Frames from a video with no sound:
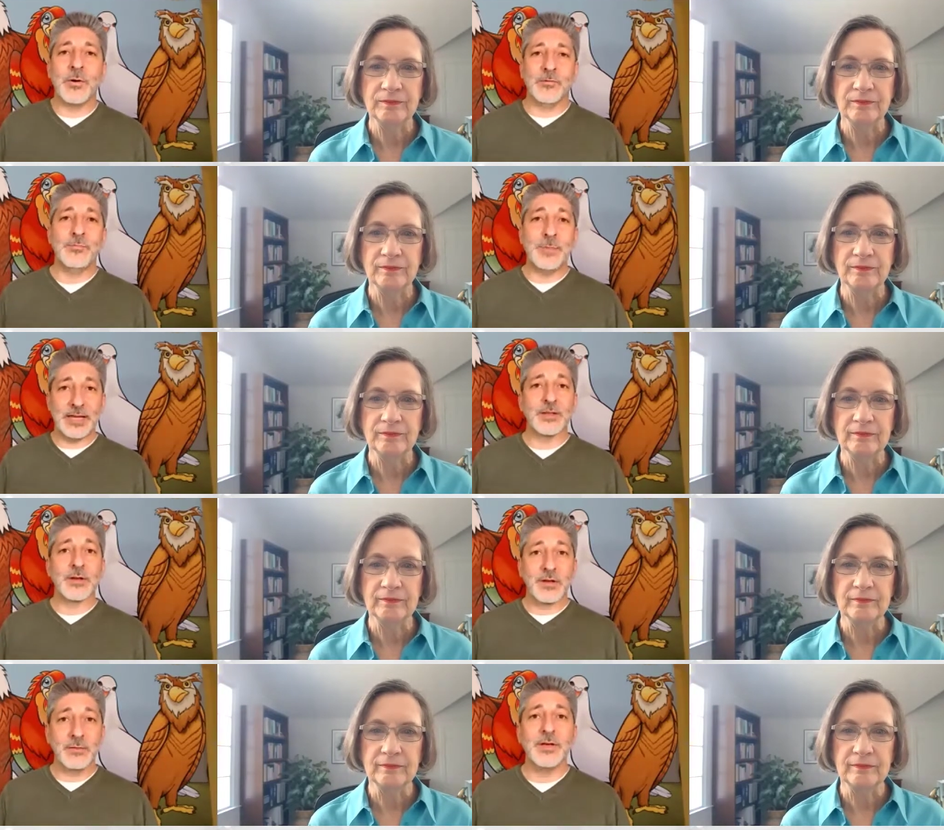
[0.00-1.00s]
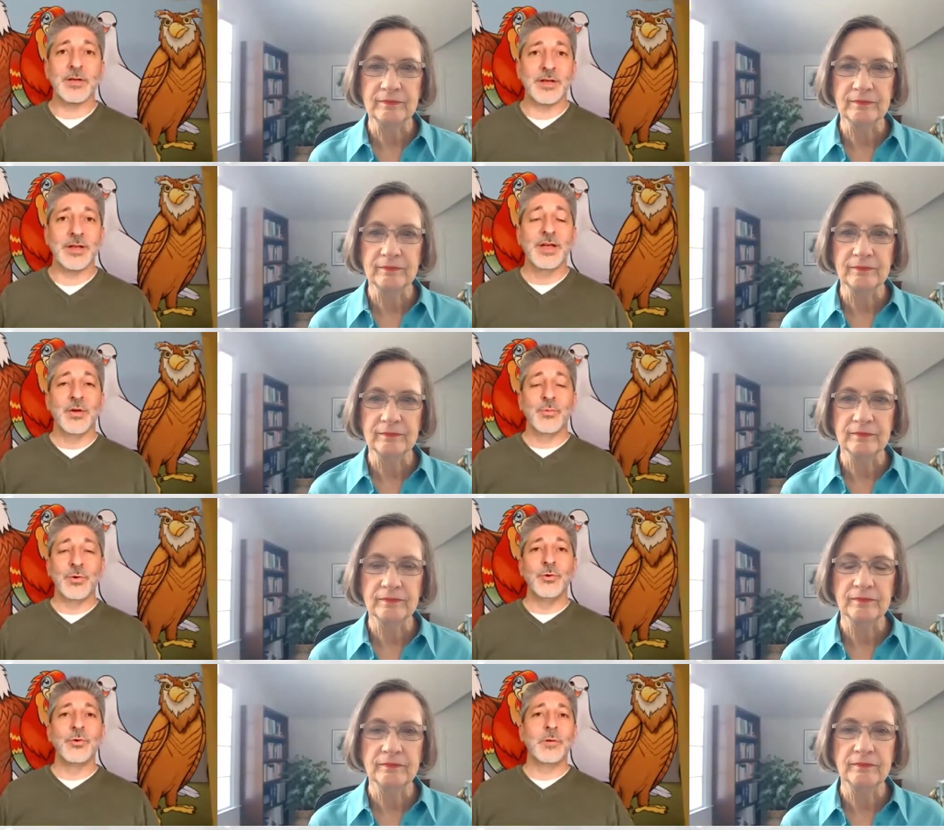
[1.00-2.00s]
Speaker 1: of being the chameleon. When
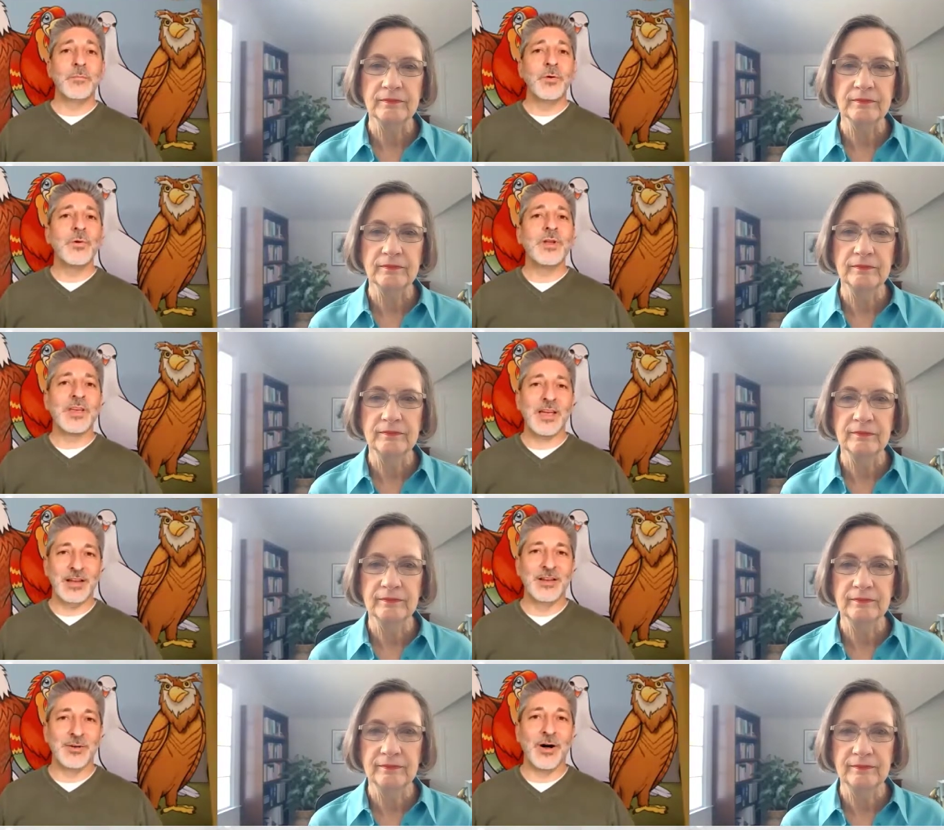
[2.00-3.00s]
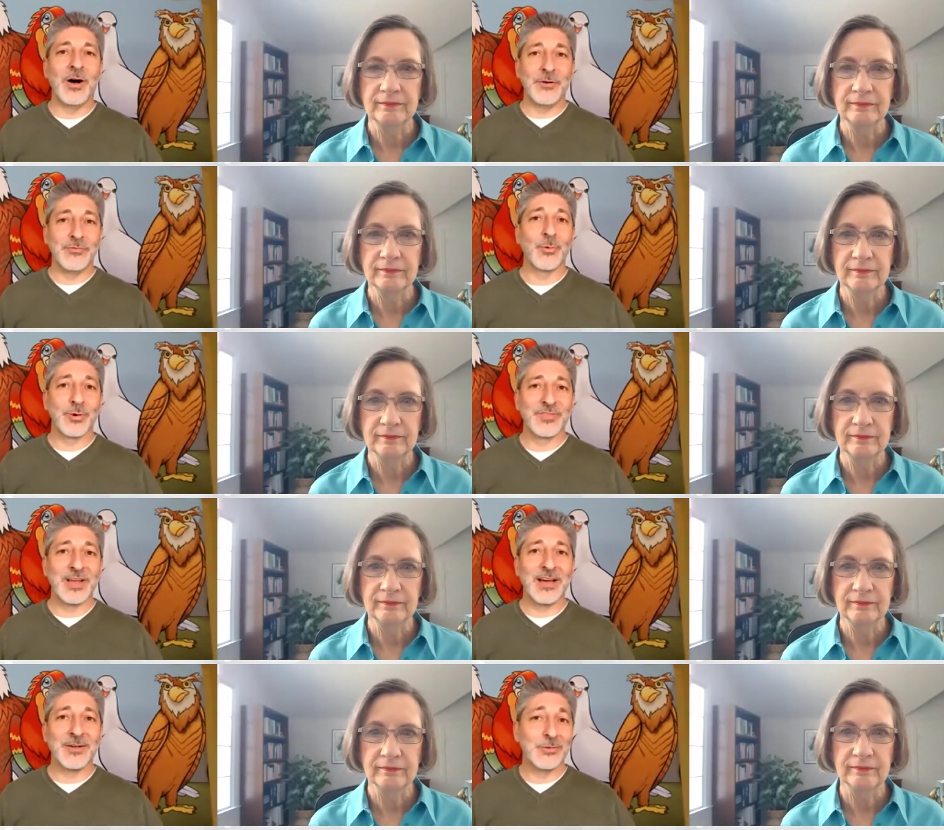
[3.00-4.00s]
you communicate in all four
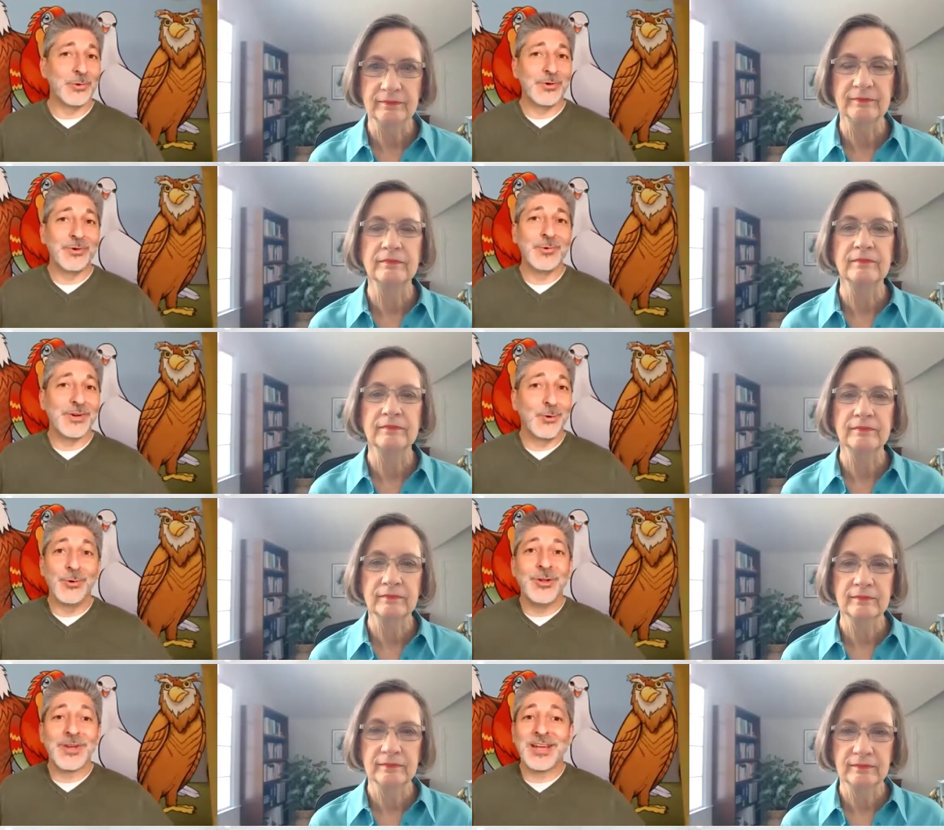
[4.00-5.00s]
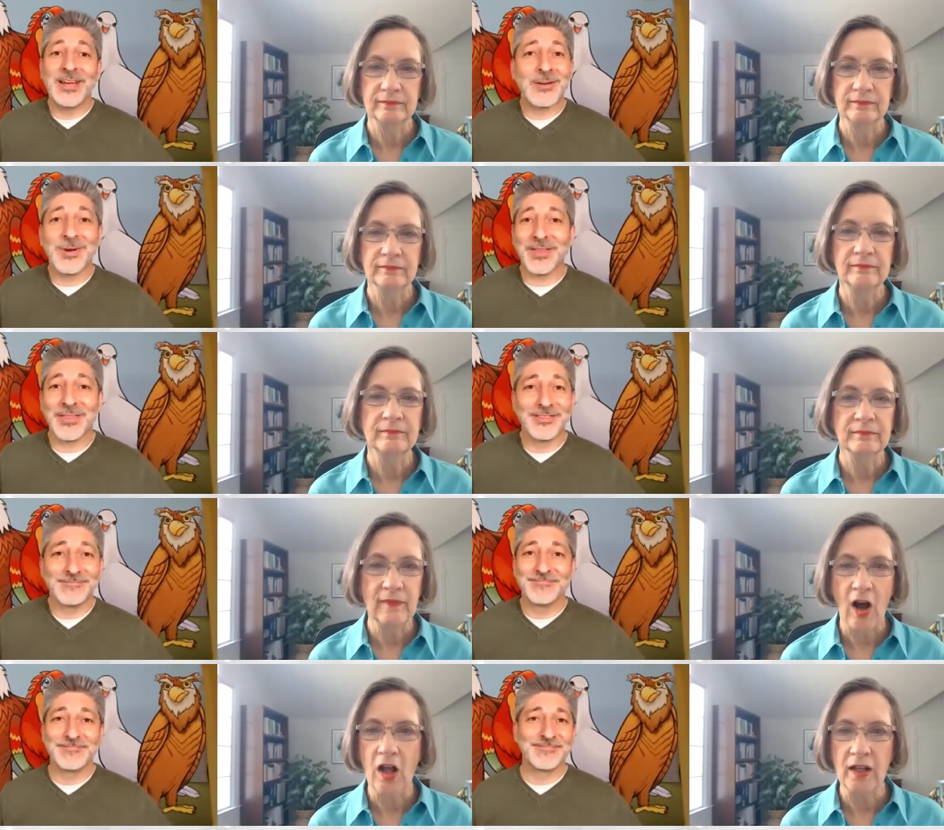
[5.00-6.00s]
styles, who do you connect with?
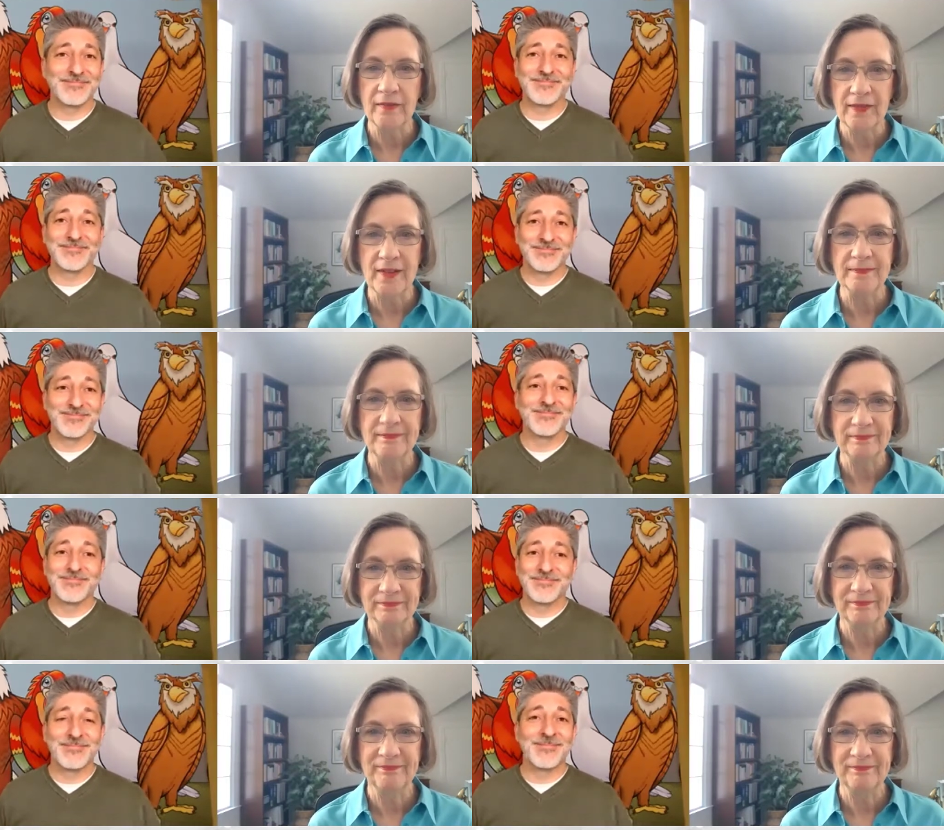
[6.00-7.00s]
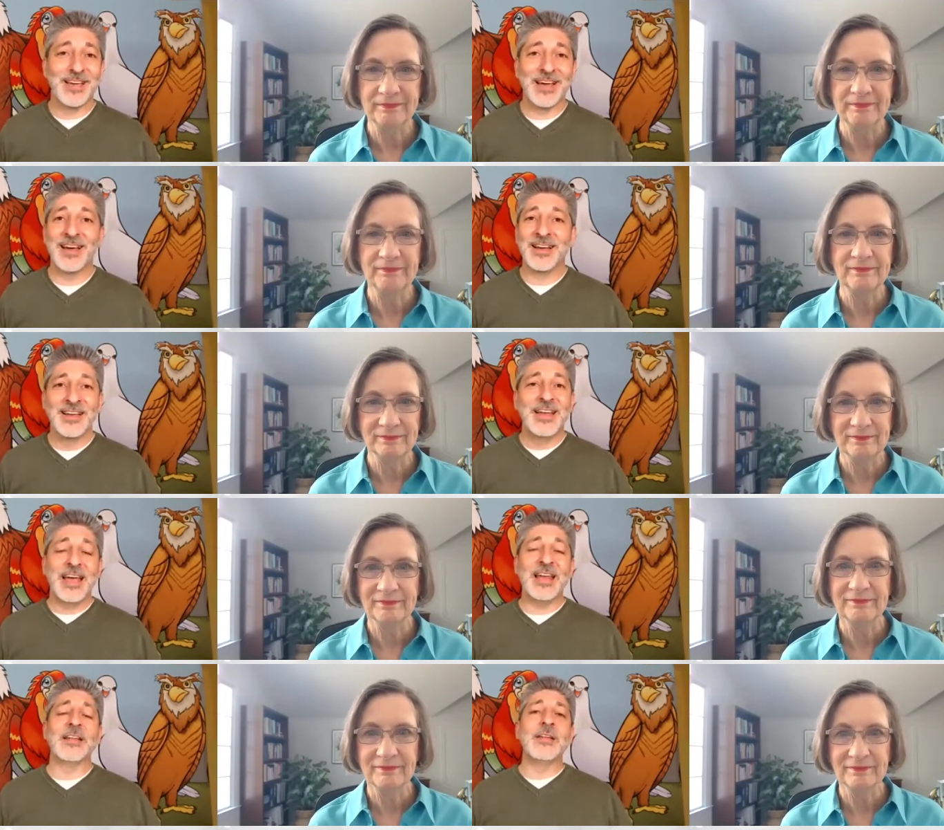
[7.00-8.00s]
Speaker 2: All of them.
Speaker 1: Yeah.
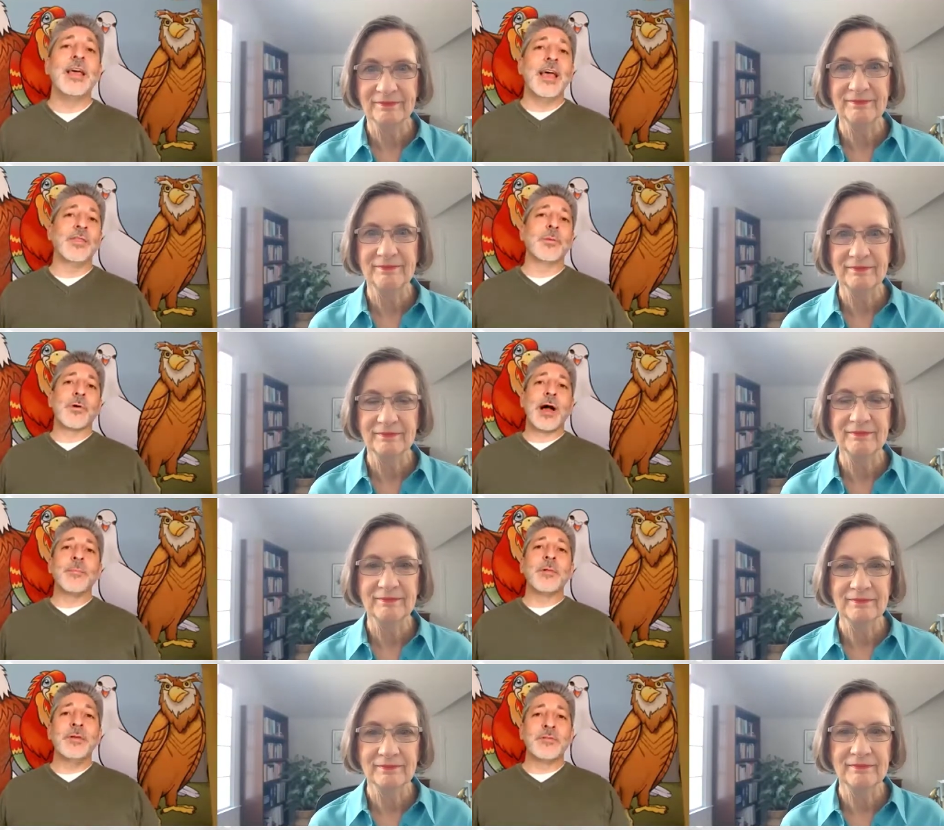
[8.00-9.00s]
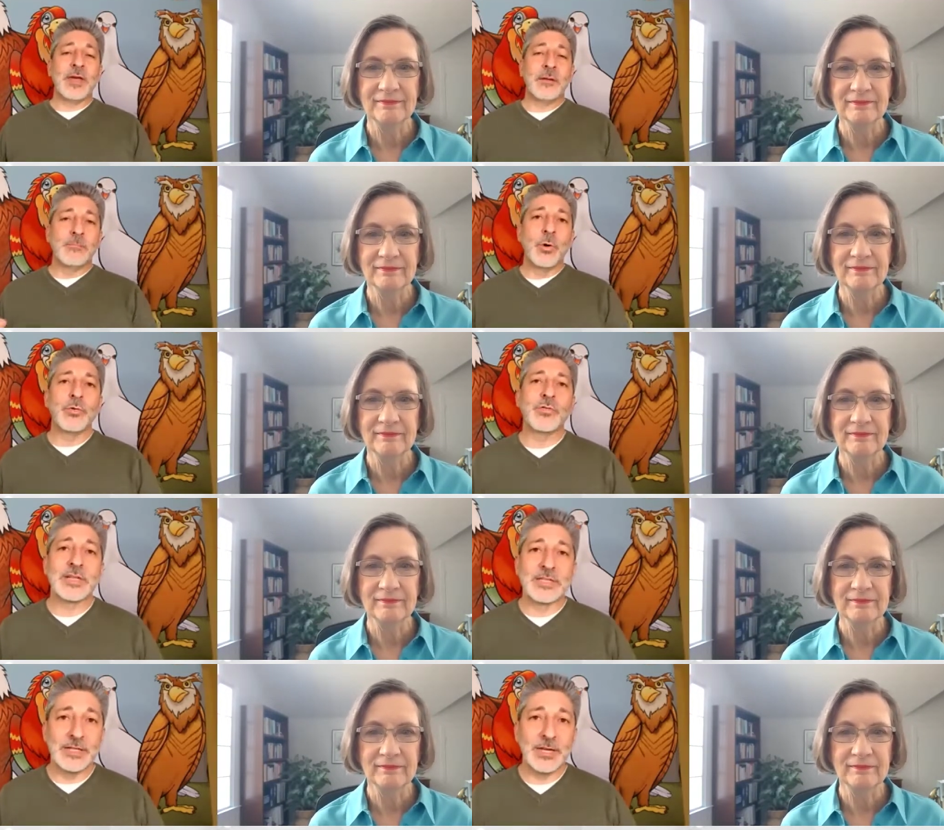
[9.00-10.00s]
And the problem is that most
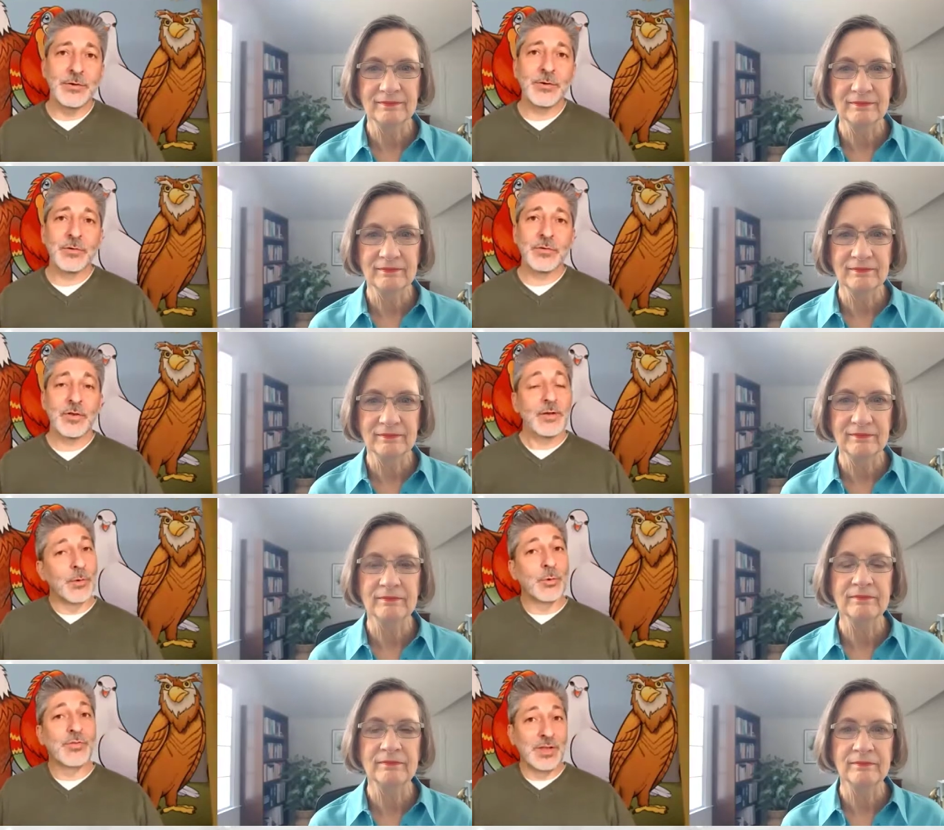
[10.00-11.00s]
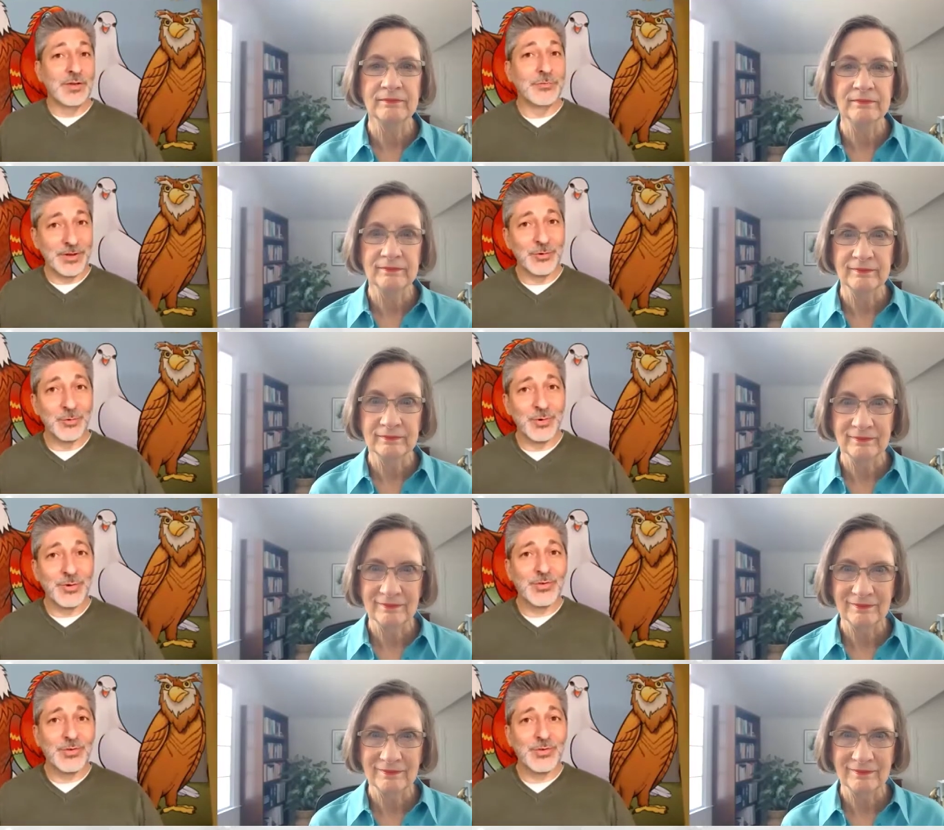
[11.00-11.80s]
leaders, most individuals,